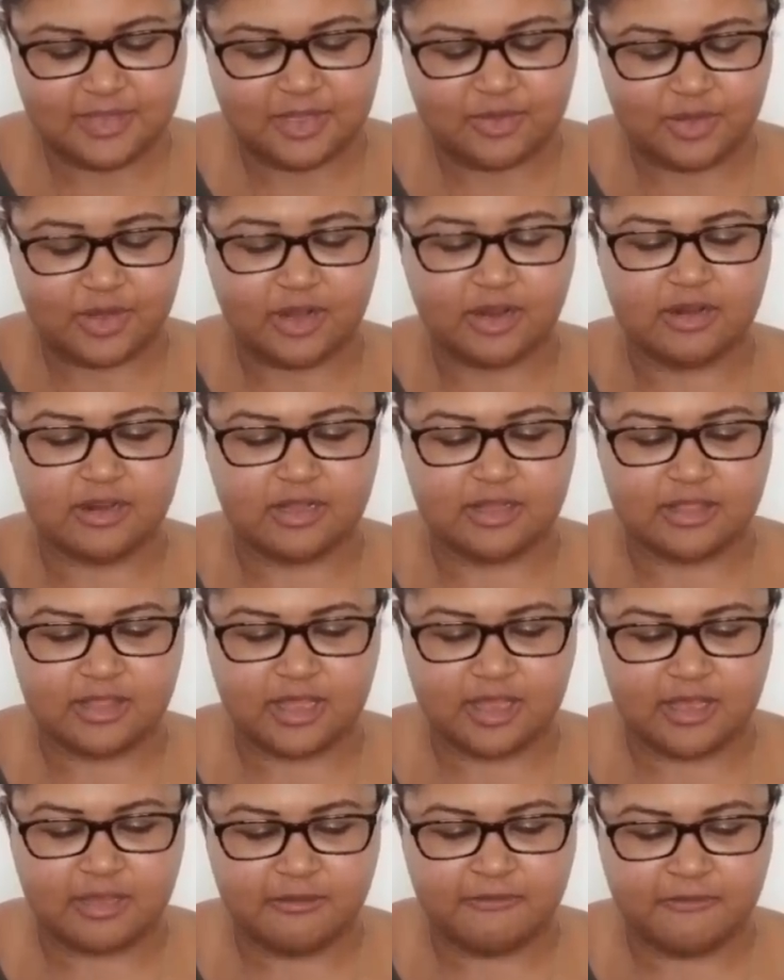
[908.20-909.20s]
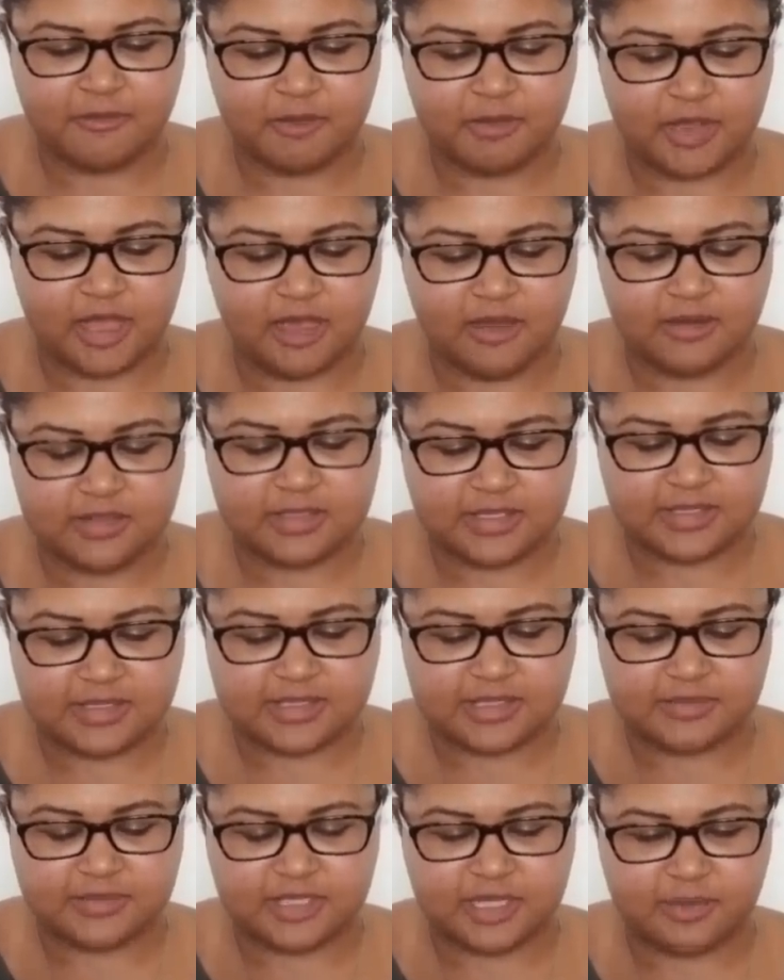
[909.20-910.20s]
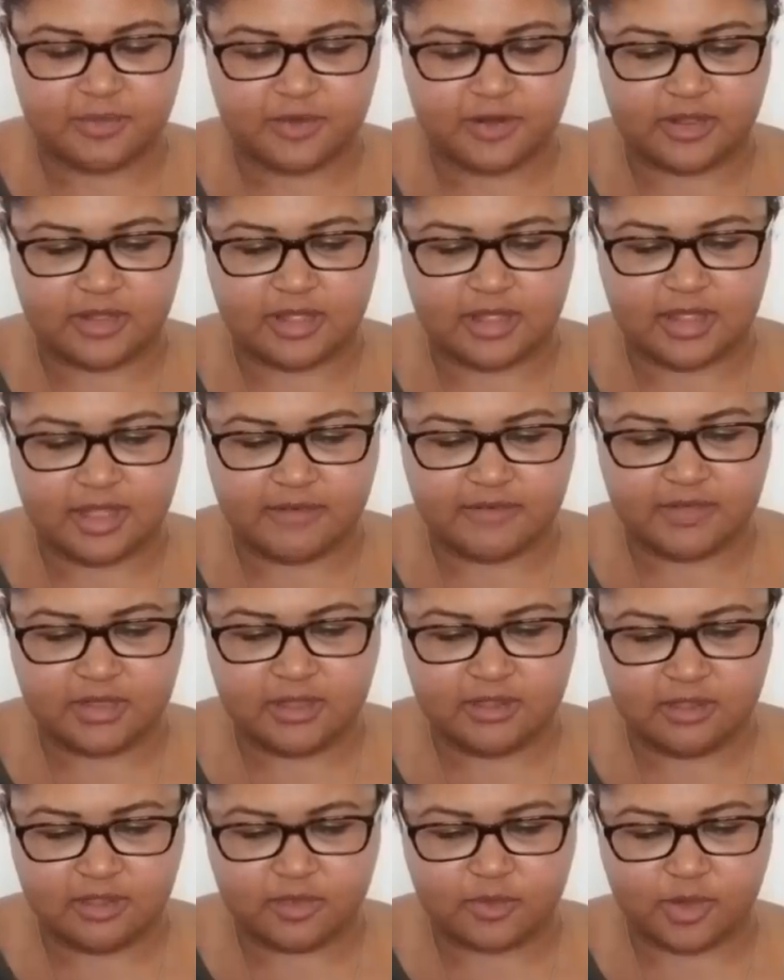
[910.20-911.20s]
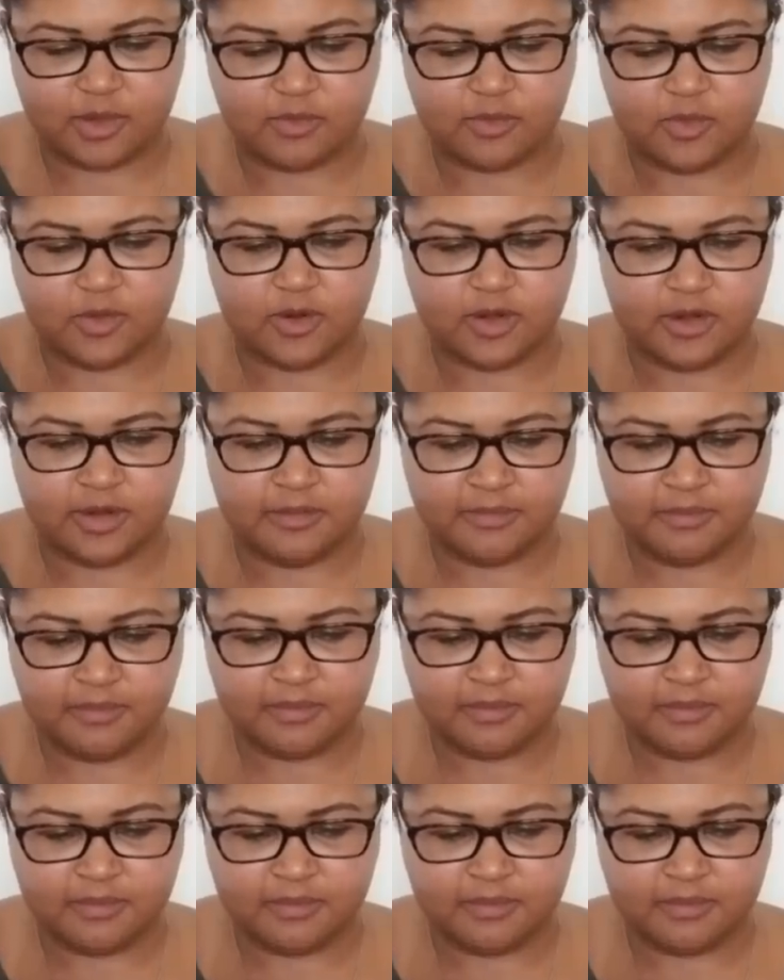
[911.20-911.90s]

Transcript: regarding love from now until September 11th. One more.